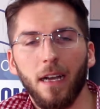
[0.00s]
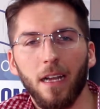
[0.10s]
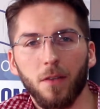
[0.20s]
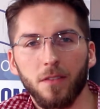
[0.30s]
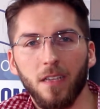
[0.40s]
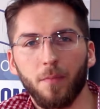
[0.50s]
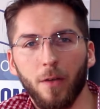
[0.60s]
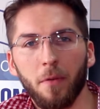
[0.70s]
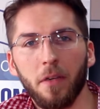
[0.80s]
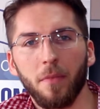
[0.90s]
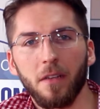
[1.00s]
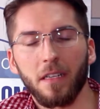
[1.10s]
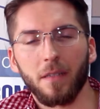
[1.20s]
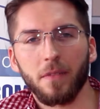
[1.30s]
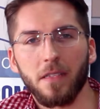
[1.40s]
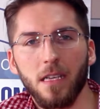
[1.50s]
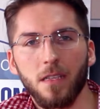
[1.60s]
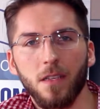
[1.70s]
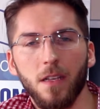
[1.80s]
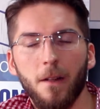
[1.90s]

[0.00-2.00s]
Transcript: I could start properly building the business.